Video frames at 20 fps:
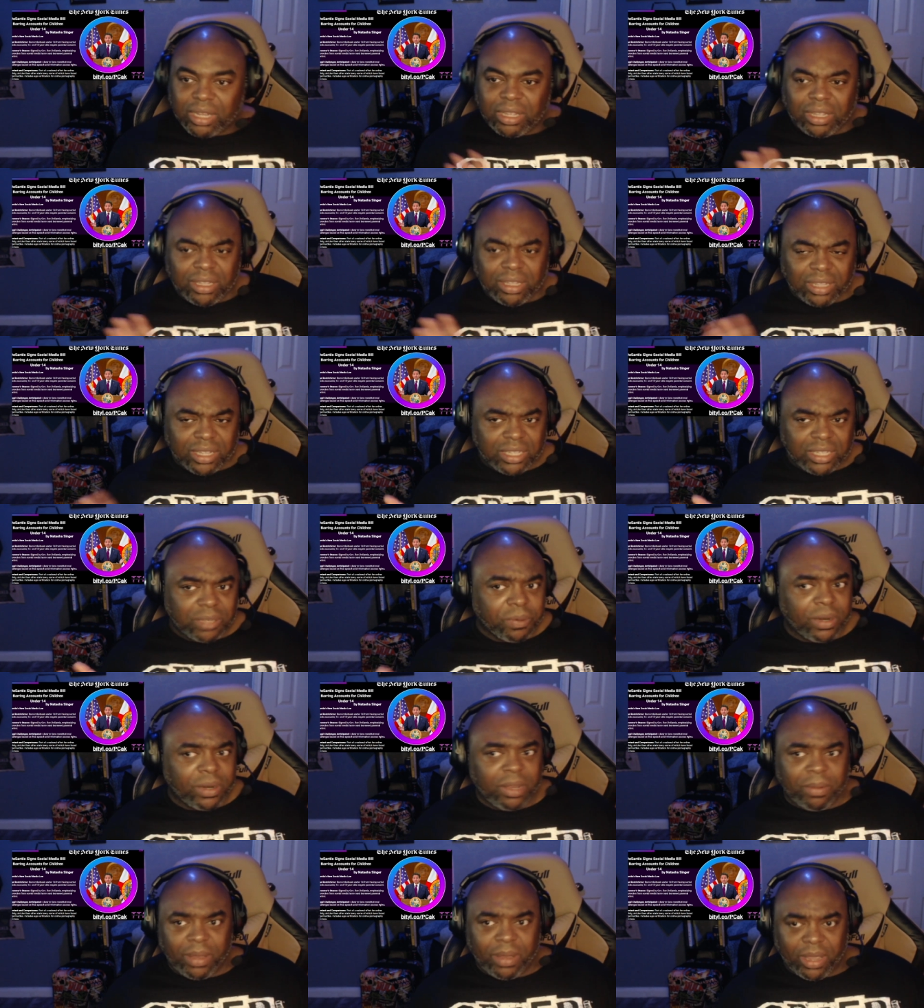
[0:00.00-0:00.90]
This is
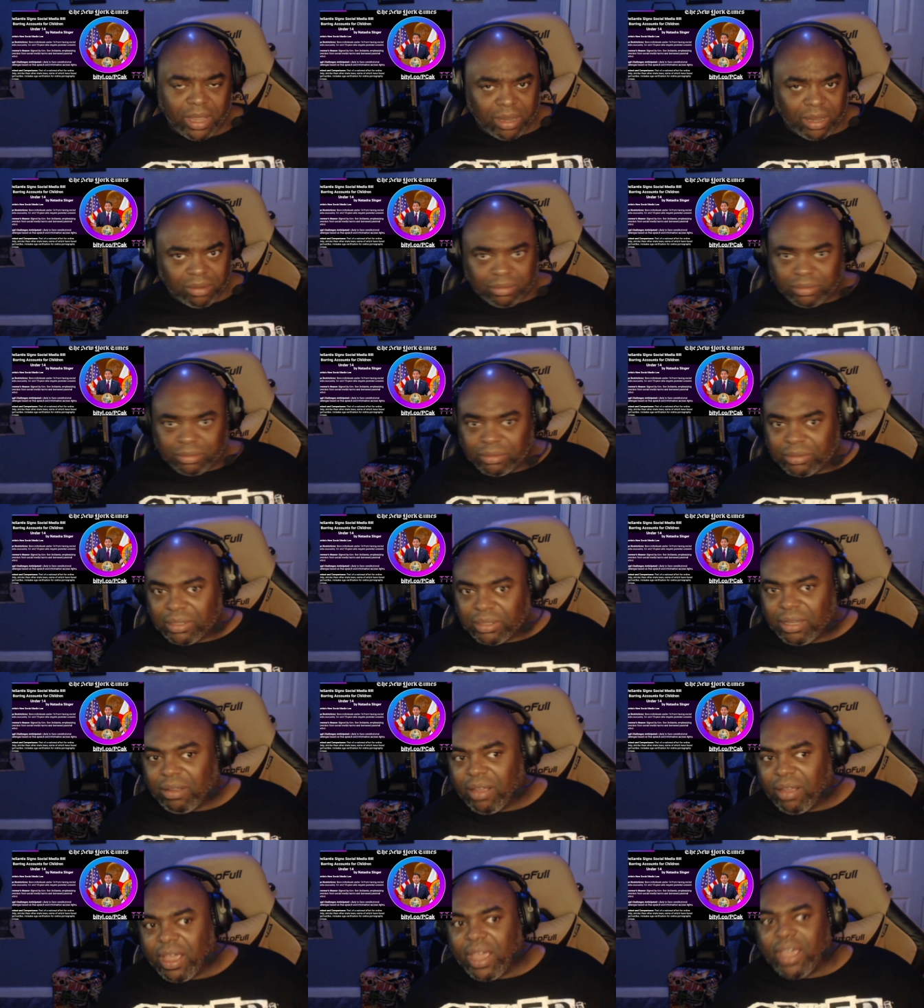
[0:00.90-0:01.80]
pretty big.
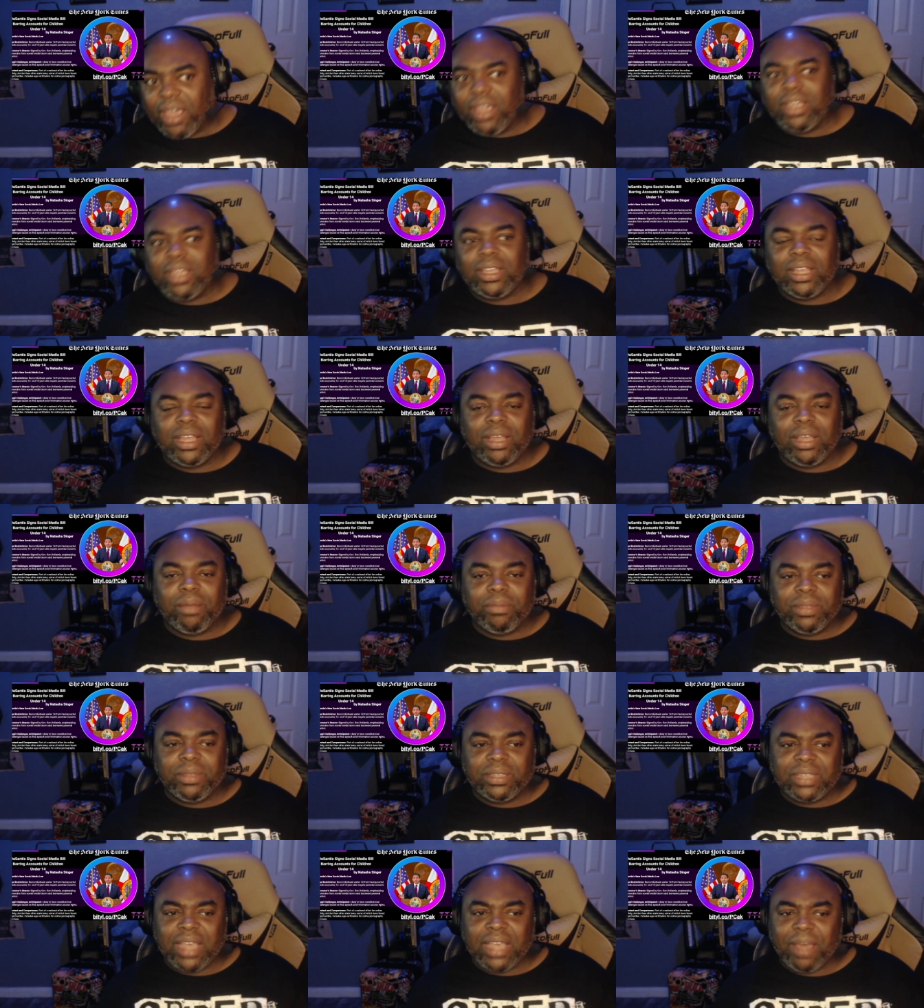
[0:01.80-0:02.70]
Okay, um,
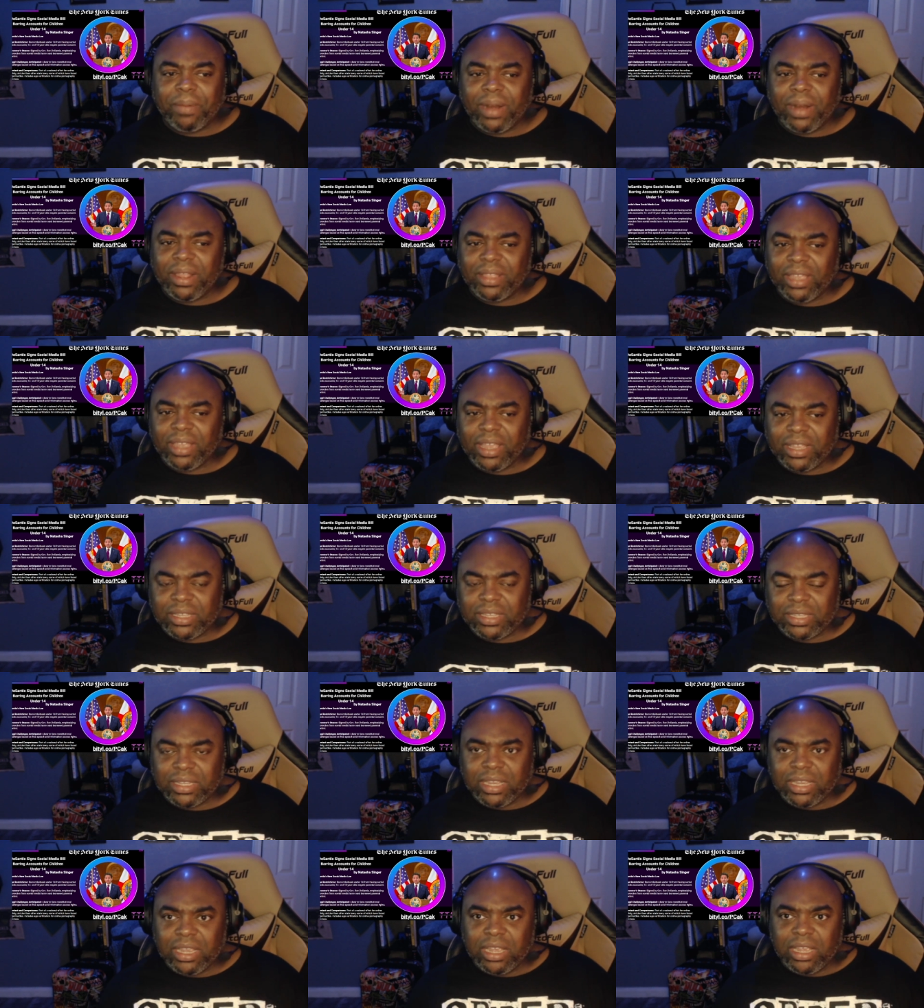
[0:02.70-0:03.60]
this happened, I guess,
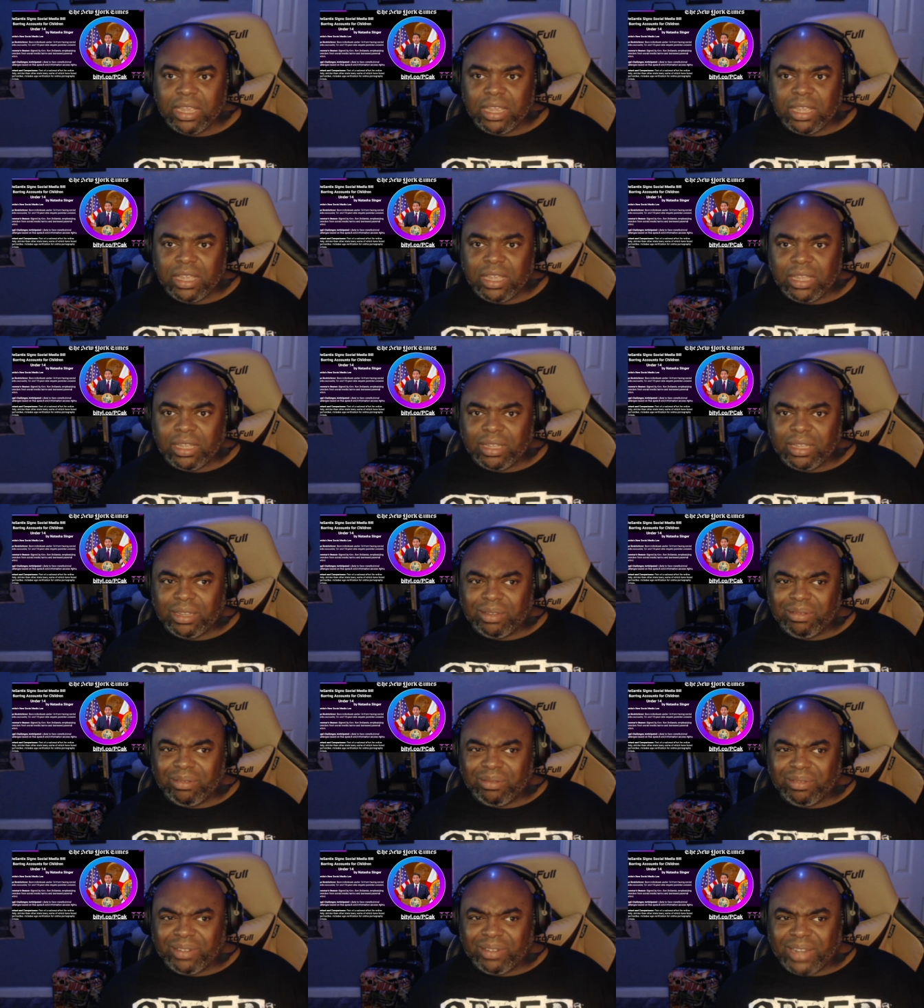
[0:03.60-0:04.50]

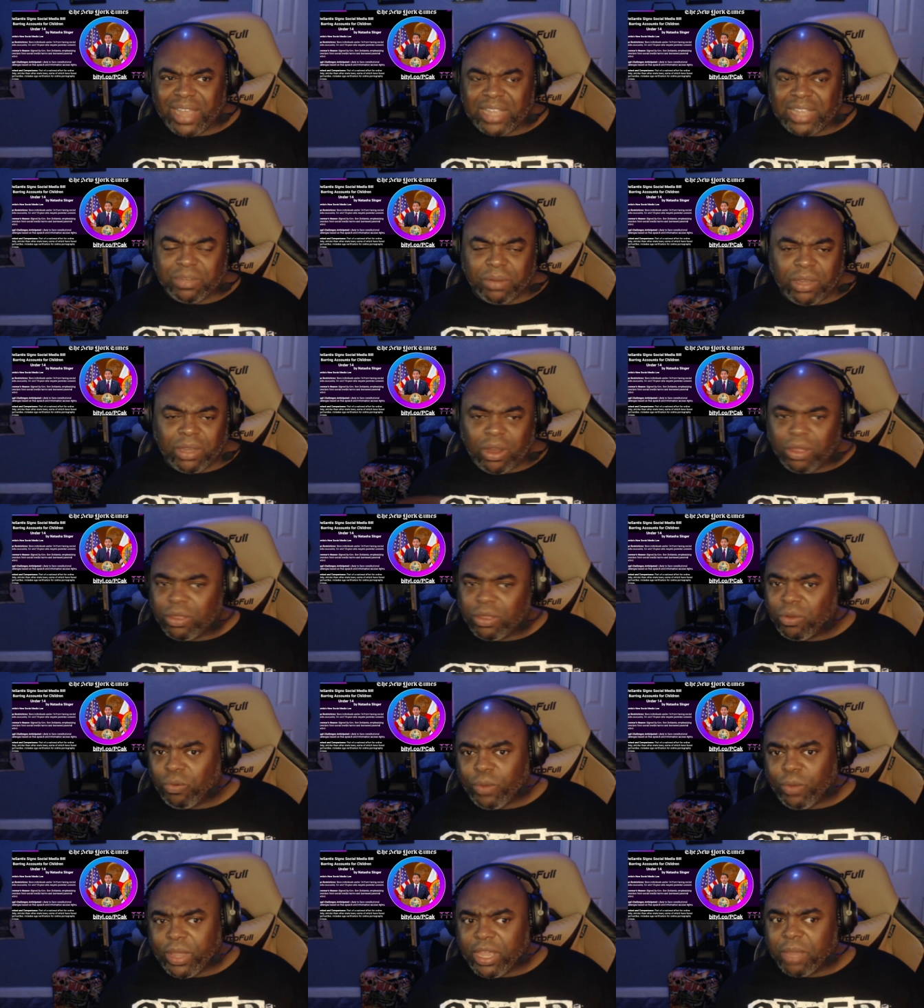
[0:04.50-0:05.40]
last week or the
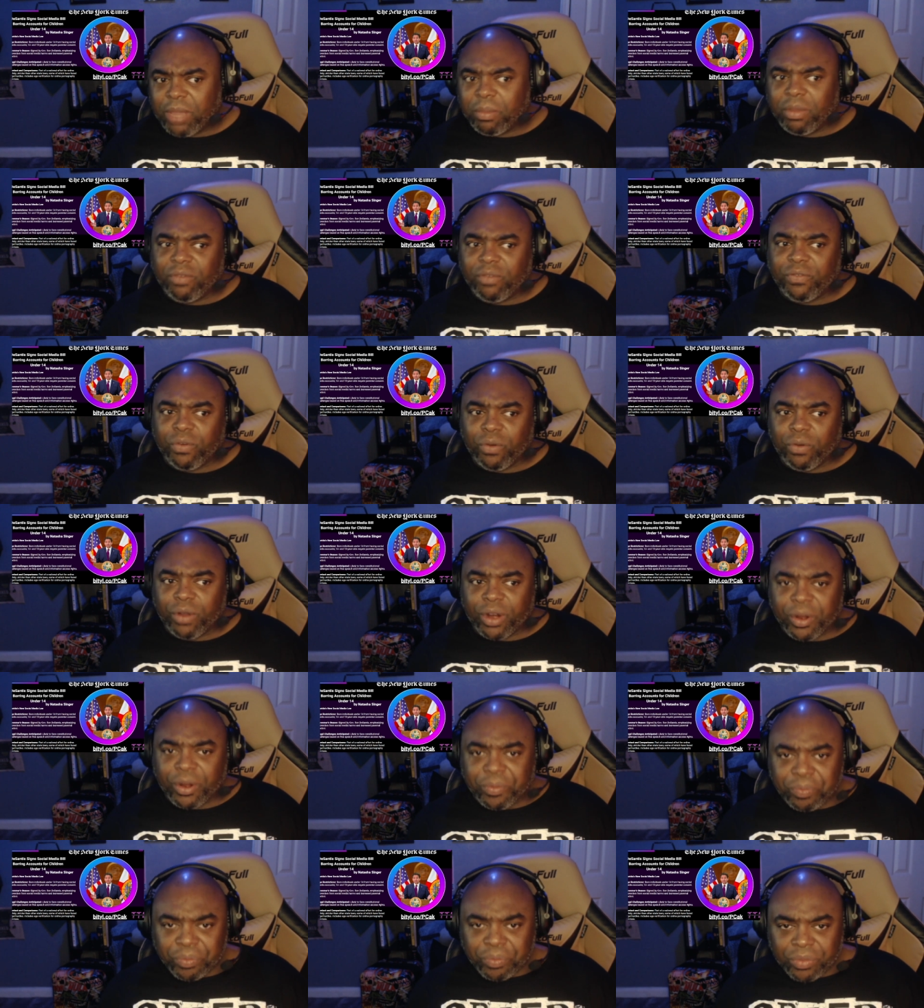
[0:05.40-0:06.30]
week before.